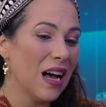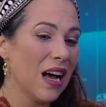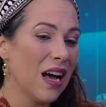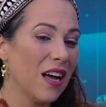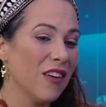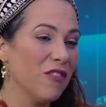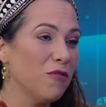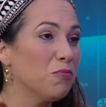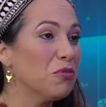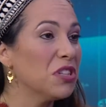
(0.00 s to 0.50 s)

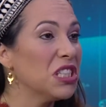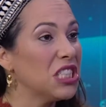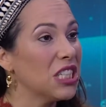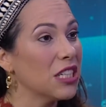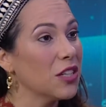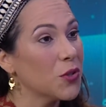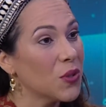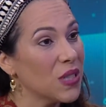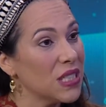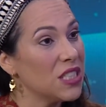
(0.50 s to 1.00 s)
of
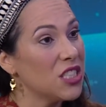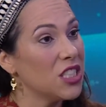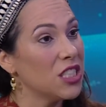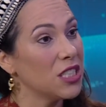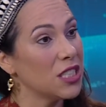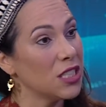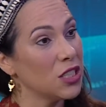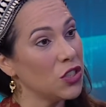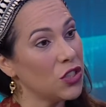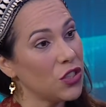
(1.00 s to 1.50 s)
bridging
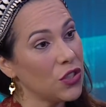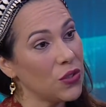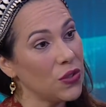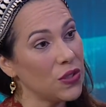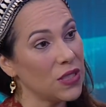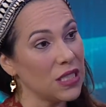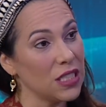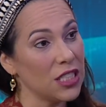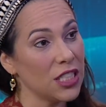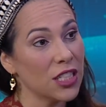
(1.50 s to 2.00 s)
Christians and
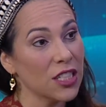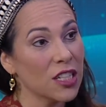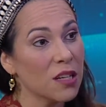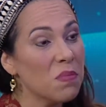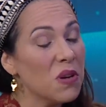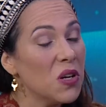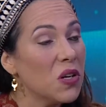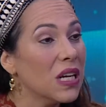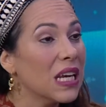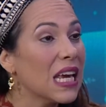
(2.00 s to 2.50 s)
Jews and shared
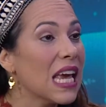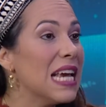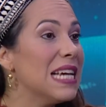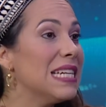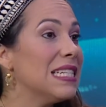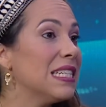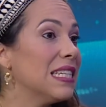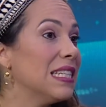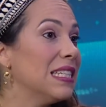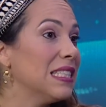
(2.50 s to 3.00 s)

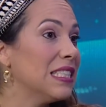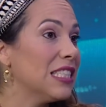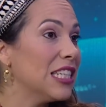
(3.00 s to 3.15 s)
communication,